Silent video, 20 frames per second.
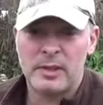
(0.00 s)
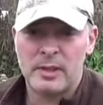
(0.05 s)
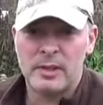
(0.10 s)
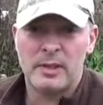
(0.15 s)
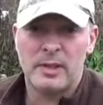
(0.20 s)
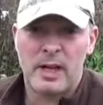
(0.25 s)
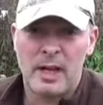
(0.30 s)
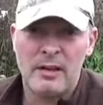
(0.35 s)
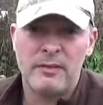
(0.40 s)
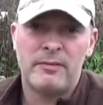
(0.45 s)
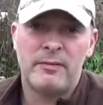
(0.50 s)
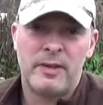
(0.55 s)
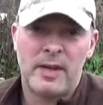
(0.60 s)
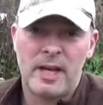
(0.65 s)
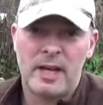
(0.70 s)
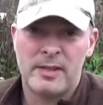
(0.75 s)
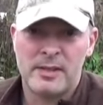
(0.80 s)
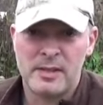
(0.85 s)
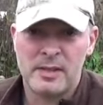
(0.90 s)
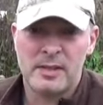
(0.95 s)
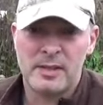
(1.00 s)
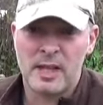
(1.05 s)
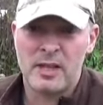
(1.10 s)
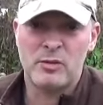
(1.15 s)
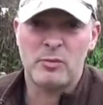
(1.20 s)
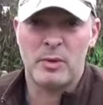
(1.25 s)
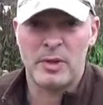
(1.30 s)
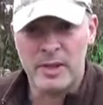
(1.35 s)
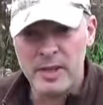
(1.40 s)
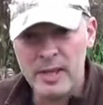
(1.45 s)
I've had
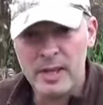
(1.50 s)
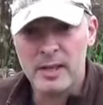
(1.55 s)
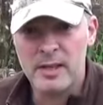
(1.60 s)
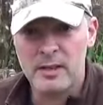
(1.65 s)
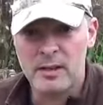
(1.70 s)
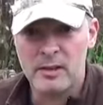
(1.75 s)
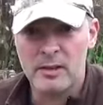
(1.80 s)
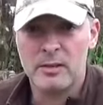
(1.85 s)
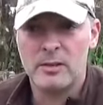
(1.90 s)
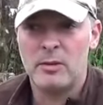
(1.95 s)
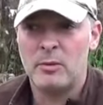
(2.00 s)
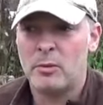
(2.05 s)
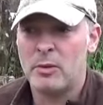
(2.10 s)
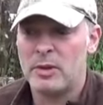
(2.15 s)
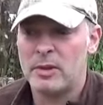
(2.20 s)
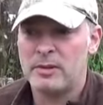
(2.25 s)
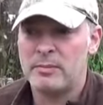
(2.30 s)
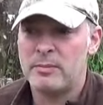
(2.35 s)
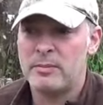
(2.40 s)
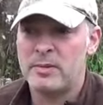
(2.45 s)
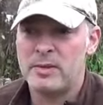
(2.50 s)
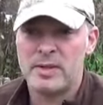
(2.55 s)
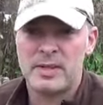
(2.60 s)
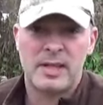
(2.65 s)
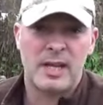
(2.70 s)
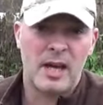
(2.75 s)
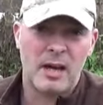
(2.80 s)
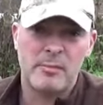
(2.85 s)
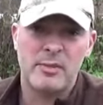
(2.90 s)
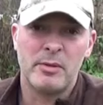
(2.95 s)
success with here, where
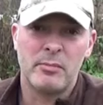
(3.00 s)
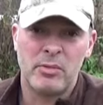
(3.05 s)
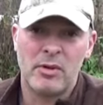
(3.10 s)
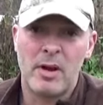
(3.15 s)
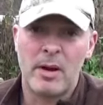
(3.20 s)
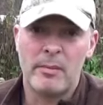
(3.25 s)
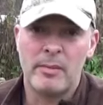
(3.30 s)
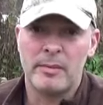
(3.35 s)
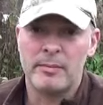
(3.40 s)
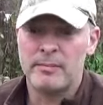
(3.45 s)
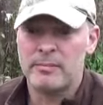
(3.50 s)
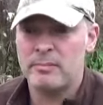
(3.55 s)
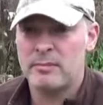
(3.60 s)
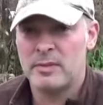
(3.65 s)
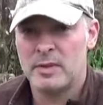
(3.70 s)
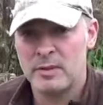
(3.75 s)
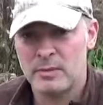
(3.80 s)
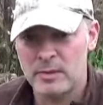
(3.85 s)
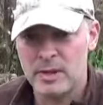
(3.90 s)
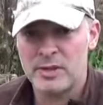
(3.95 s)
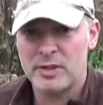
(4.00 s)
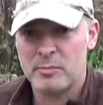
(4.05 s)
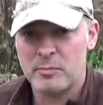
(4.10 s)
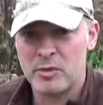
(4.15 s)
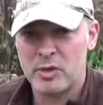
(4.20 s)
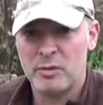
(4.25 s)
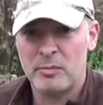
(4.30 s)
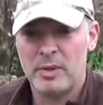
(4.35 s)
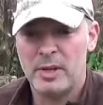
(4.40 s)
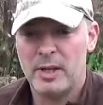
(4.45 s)
scab's a problem. Russet
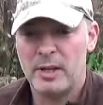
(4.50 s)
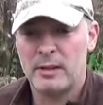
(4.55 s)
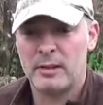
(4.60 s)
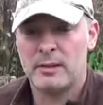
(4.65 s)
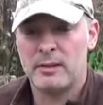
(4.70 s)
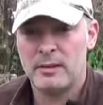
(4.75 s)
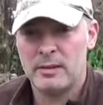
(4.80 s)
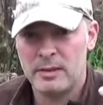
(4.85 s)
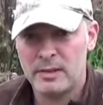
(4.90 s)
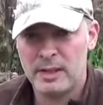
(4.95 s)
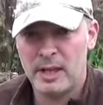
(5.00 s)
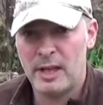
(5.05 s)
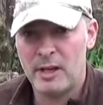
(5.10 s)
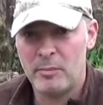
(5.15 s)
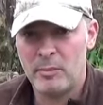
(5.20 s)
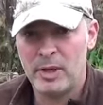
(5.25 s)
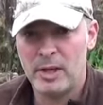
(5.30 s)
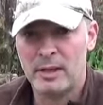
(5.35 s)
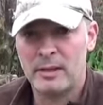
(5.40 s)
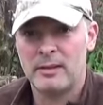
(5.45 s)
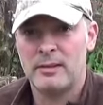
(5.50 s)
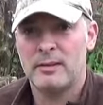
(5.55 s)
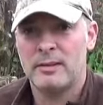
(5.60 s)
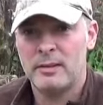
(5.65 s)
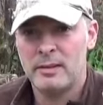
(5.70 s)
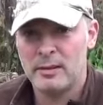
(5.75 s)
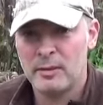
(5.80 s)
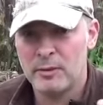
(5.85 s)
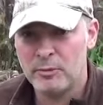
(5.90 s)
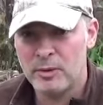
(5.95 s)
Burbank, Kennebec,
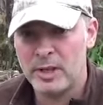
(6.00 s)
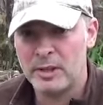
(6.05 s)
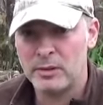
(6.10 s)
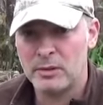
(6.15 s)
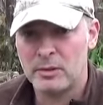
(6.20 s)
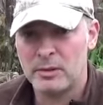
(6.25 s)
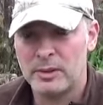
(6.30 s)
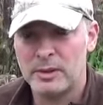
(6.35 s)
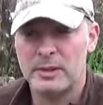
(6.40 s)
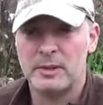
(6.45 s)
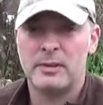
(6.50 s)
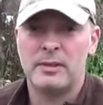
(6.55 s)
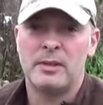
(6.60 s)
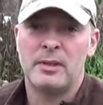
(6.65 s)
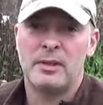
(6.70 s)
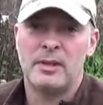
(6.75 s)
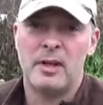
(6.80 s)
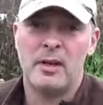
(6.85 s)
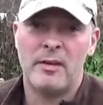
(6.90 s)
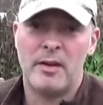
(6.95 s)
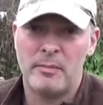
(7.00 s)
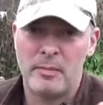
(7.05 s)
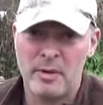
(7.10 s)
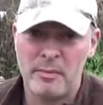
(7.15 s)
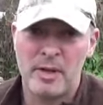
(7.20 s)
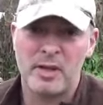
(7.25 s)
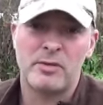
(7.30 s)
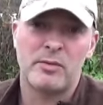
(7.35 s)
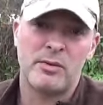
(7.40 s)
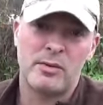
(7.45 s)
Red Norland. I had my best